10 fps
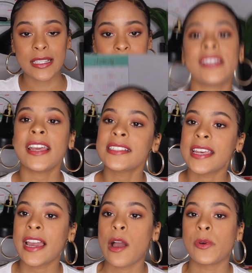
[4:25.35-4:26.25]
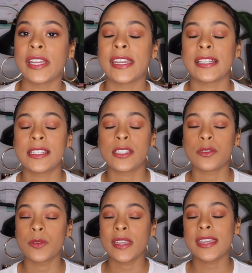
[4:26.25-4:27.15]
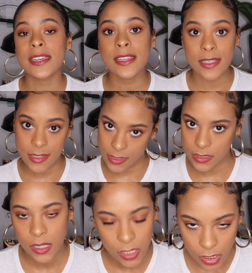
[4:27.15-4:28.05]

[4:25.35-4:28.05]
And so the next thing I want to get into is,